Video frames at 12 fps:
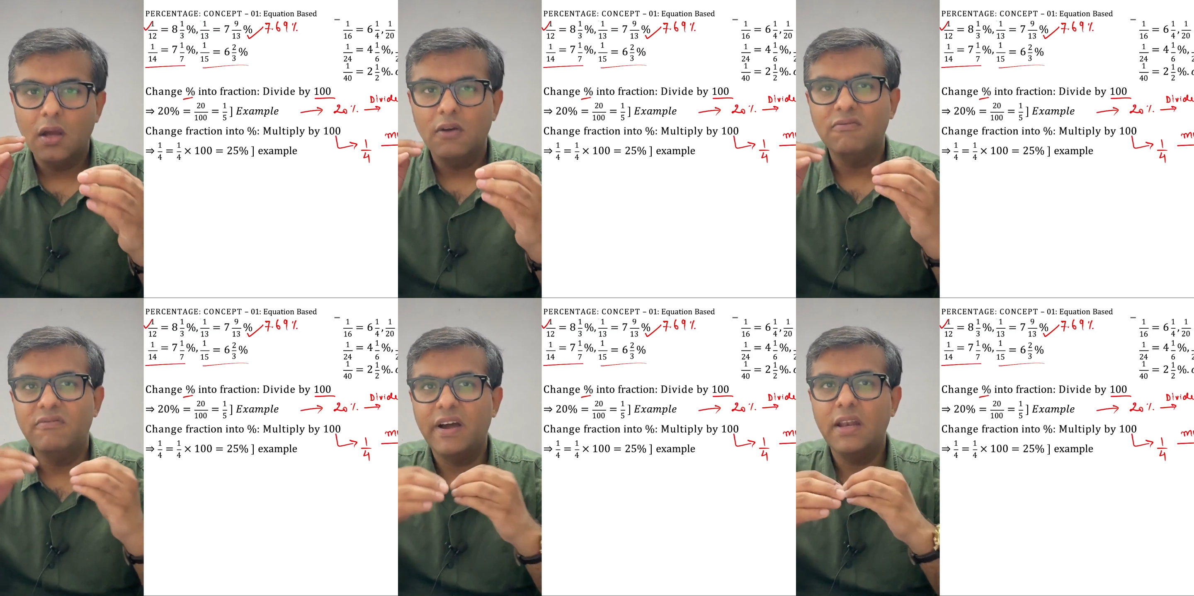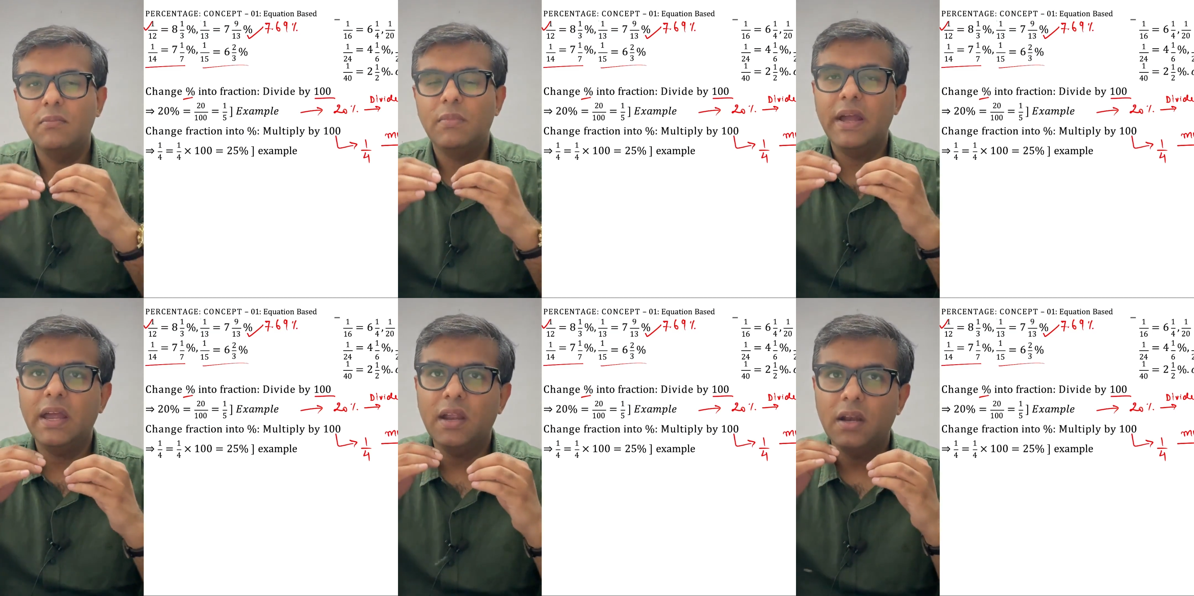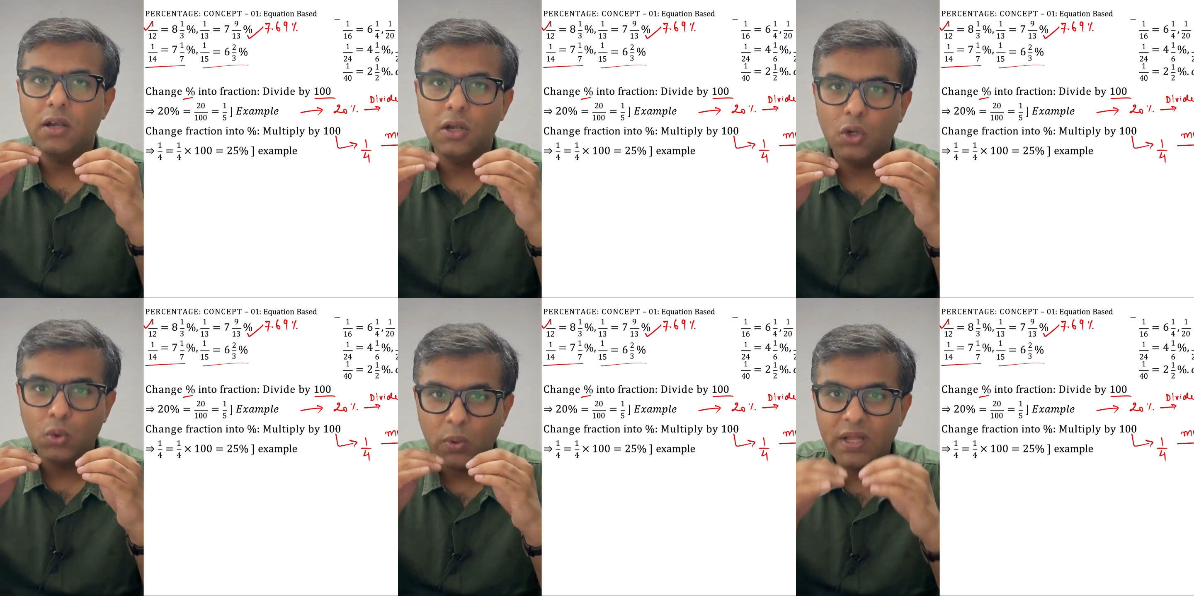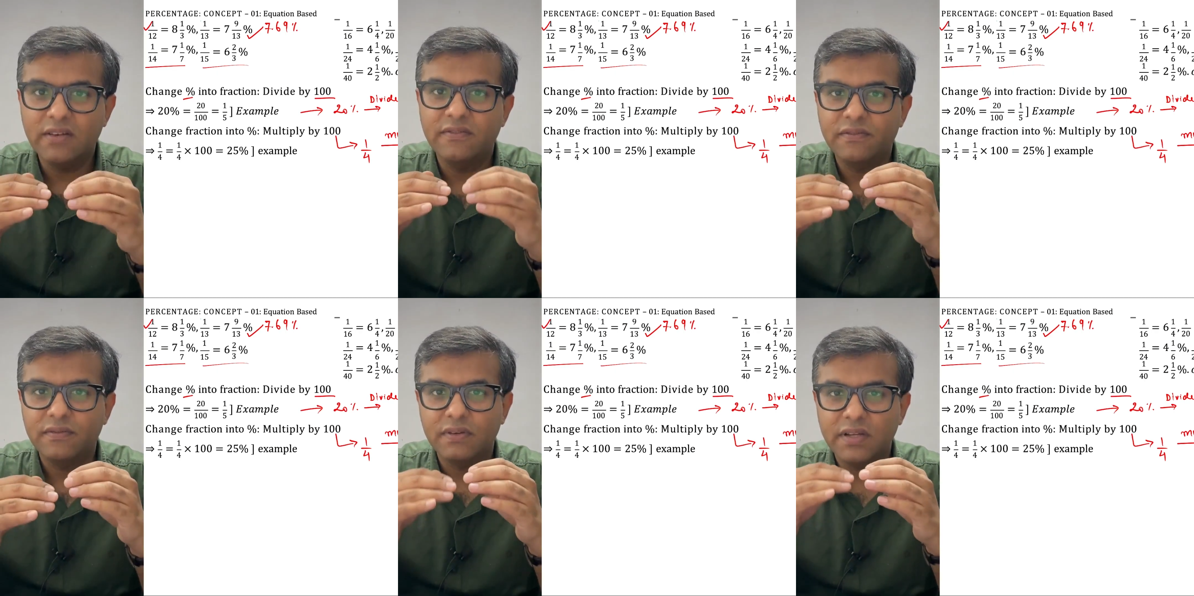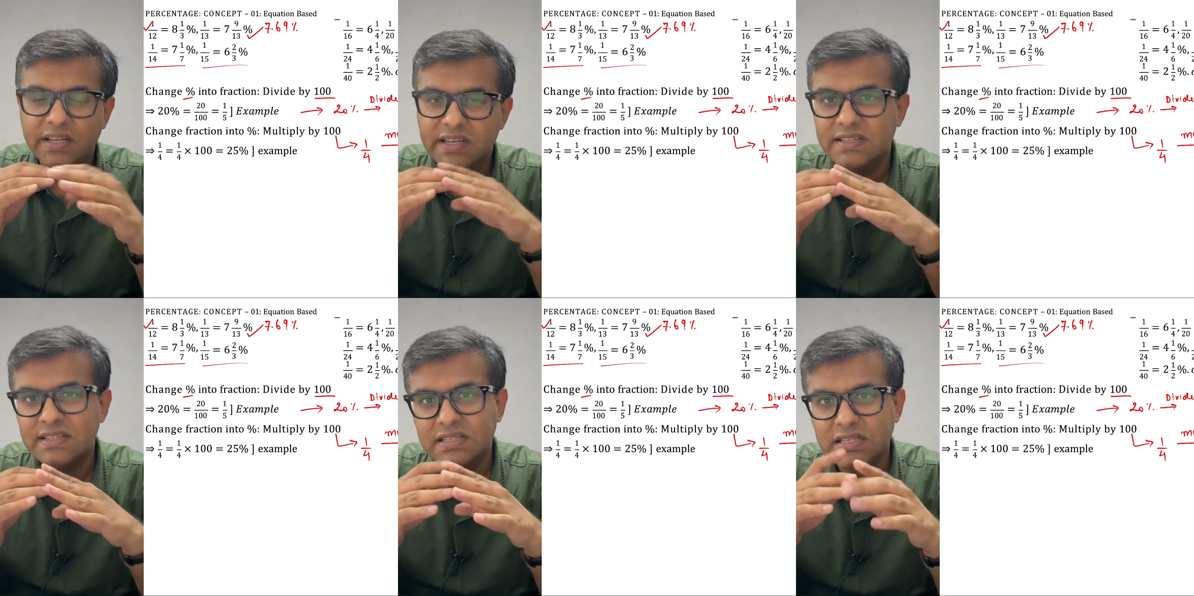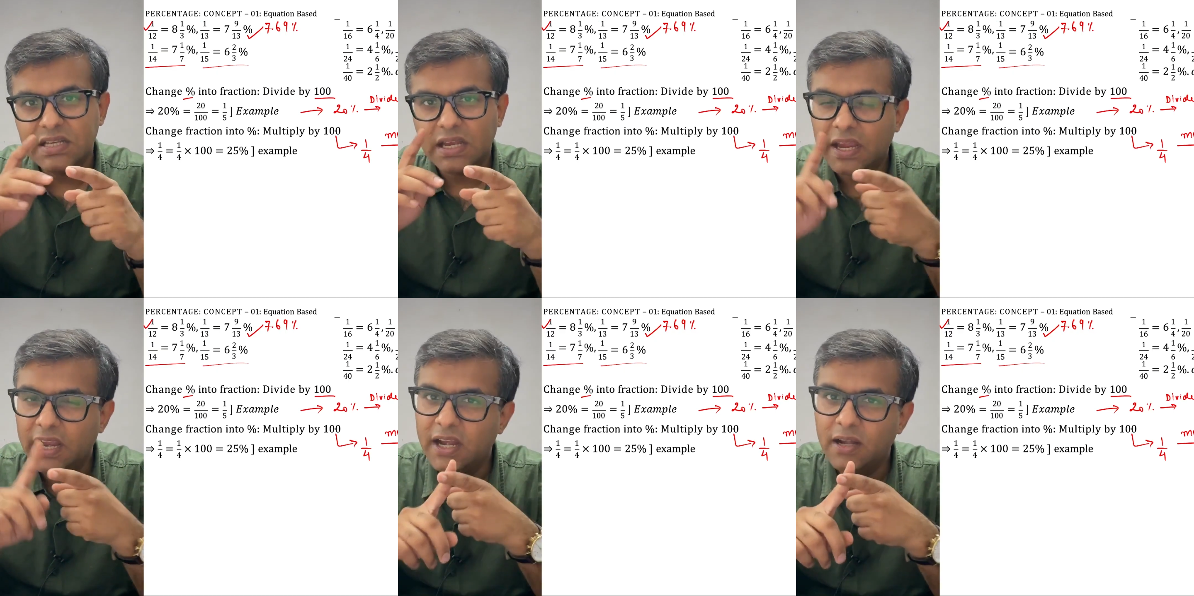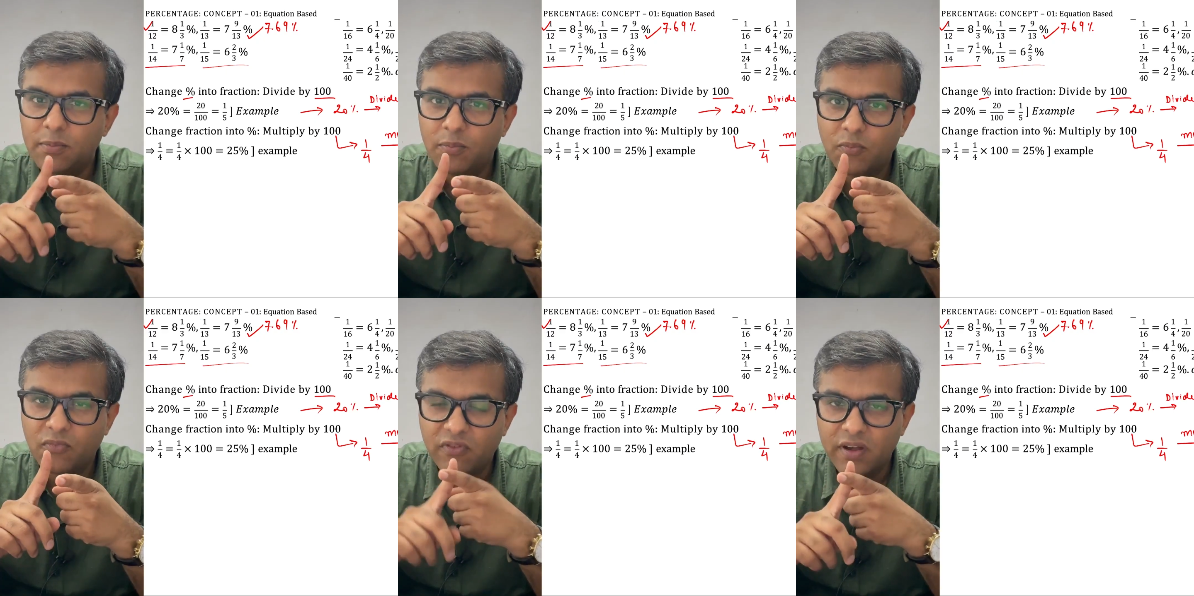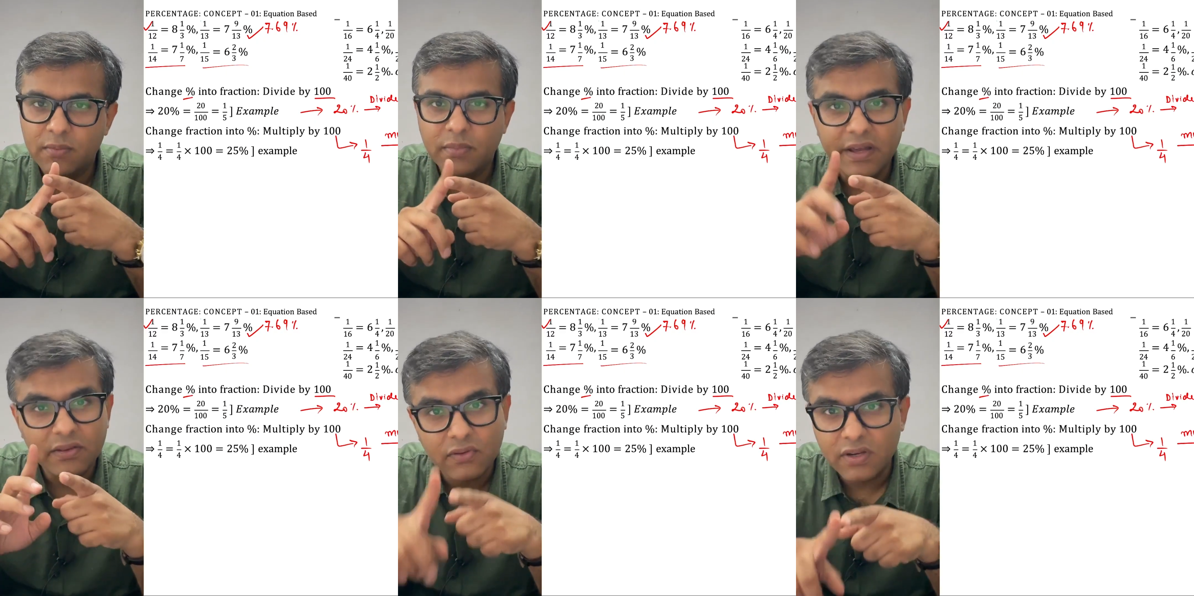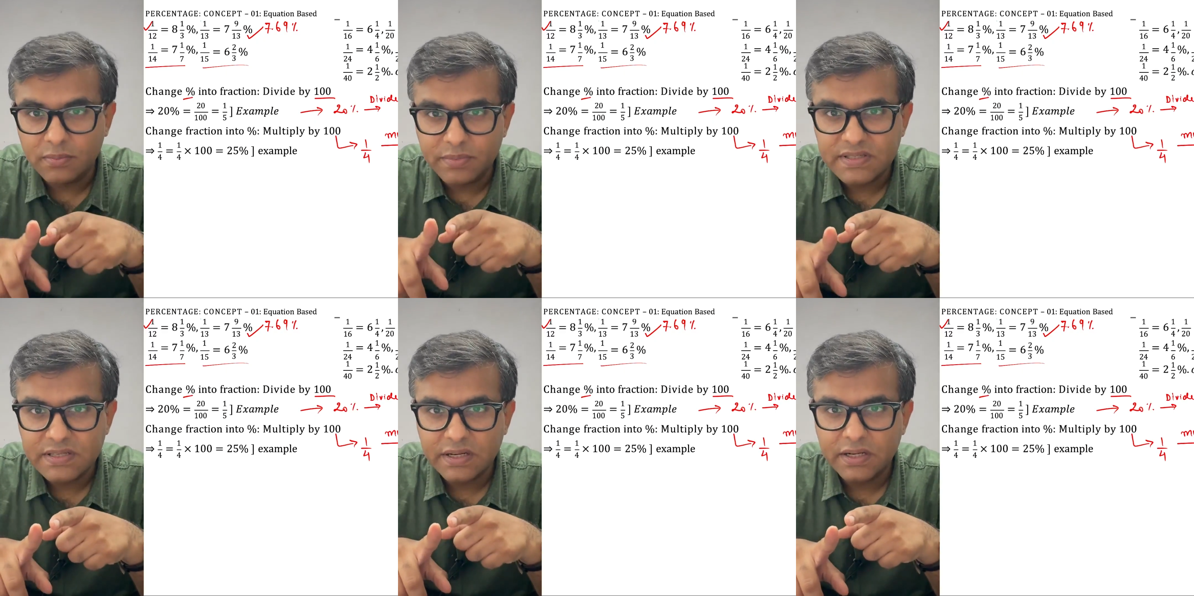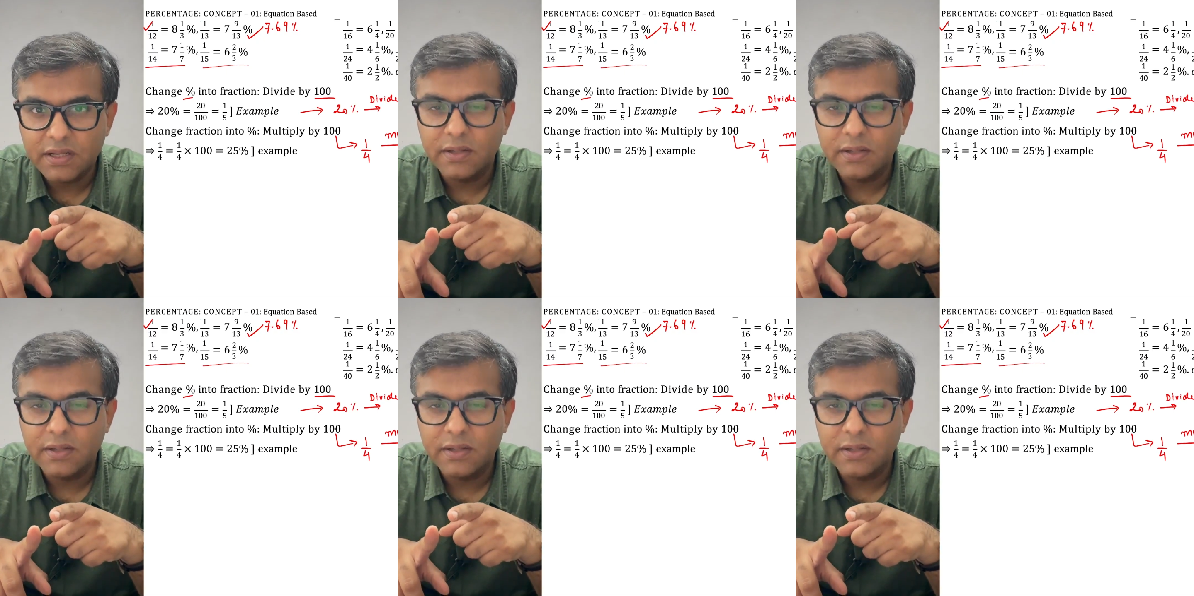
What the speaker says: 1 by 12 is 8 1 by 3%.